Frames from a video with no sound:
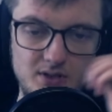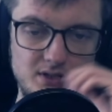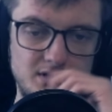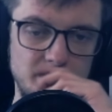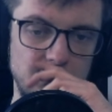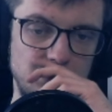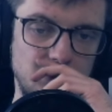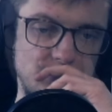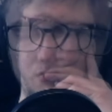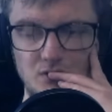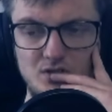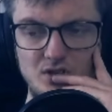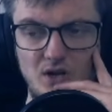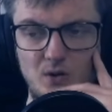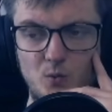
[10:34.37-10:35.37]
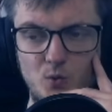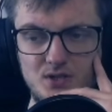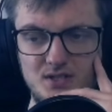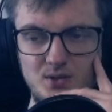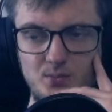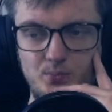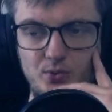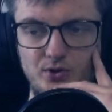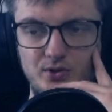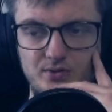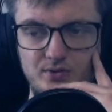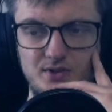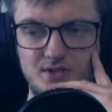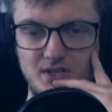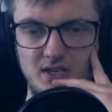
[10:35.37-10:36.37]
I see. So like, what's the point
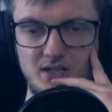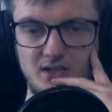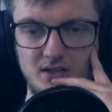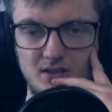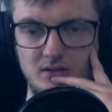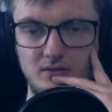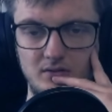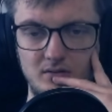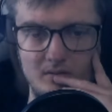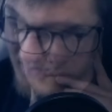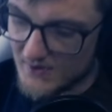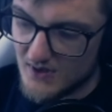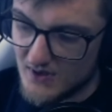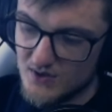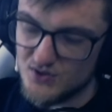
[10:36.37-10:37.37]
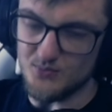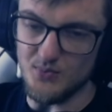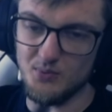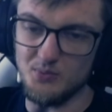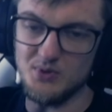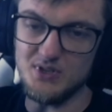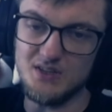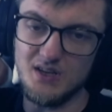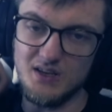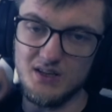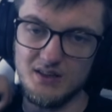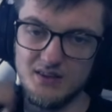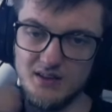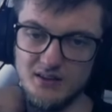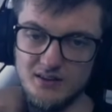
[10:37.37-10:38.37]
of this card? So maybe
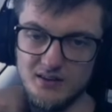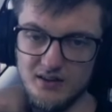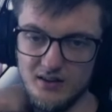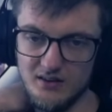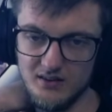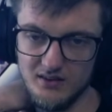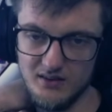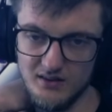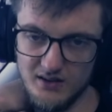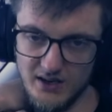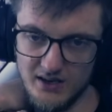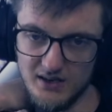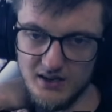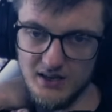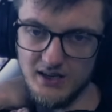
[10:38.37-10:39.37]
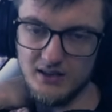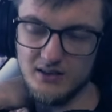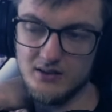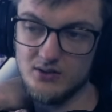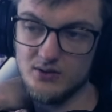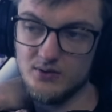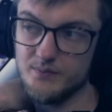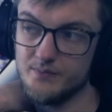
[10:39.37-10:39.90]
they are like,